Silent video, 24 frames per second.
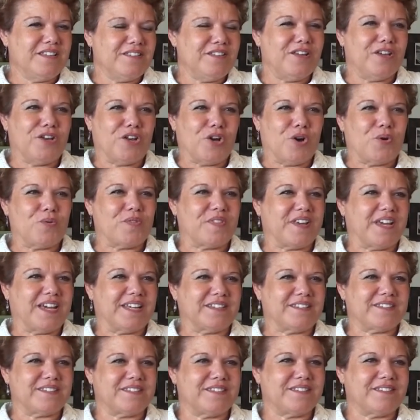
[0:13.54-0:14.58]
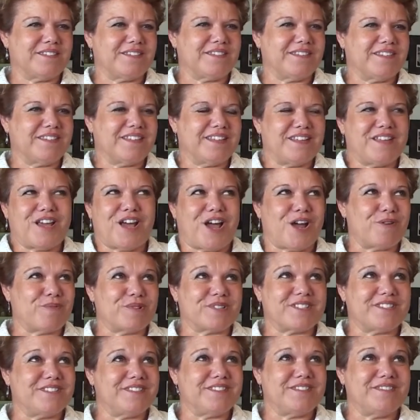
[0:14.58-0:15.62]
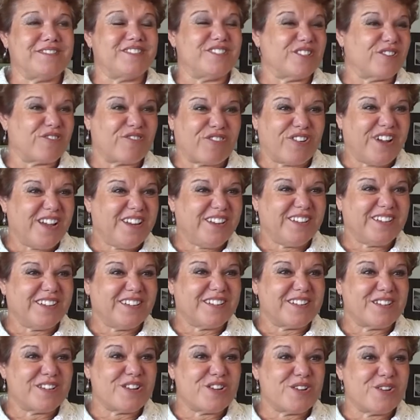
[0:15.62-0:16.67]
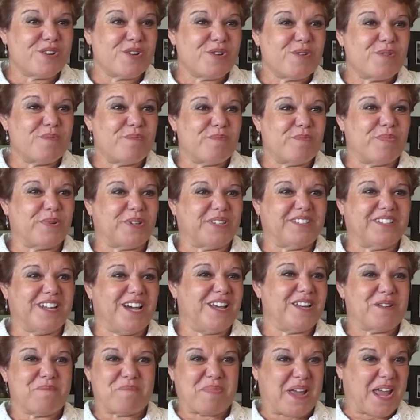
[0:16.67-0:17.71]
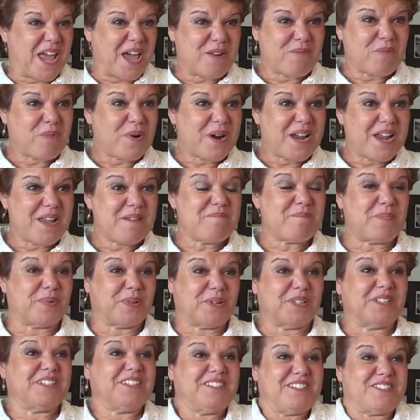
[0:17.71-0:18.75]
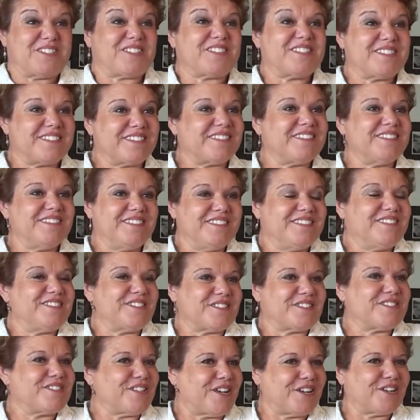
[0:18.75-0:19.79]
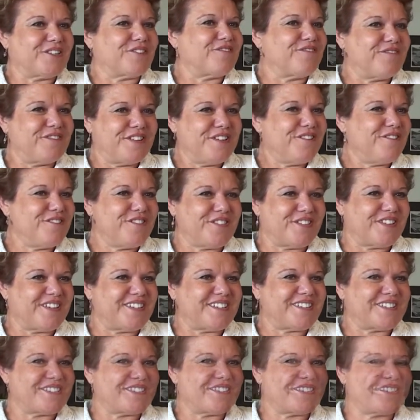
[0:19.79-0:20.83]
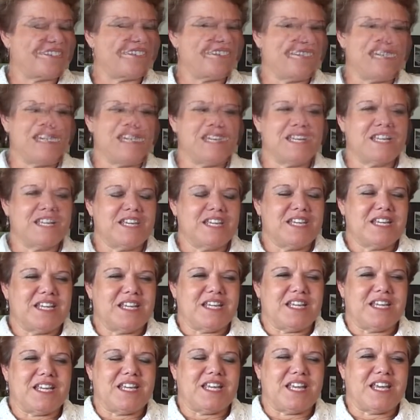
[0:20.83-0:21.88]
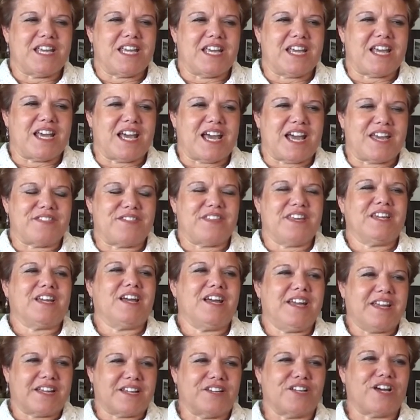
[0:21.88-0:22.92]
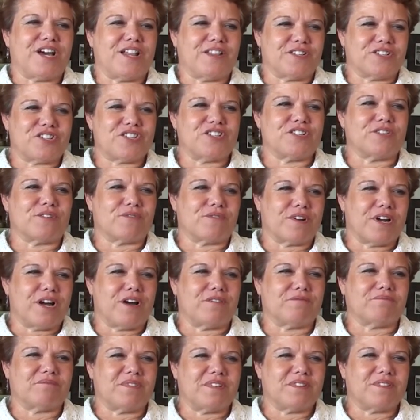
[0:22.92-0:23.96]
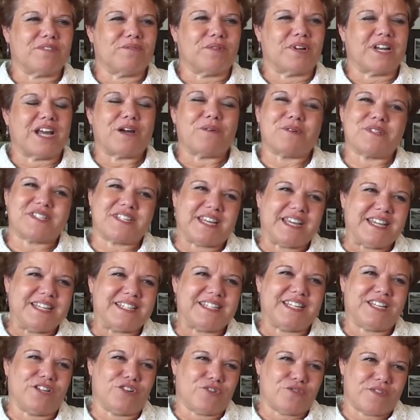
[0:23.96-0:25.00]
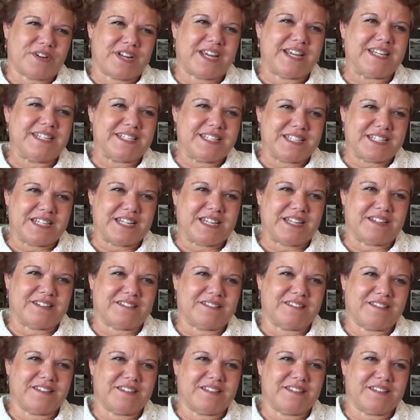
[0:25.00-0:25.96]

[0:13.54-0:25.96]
that I was different, but not in a bad way, but just I could feel things. I think I acknowledged it around when I was 18 or 19,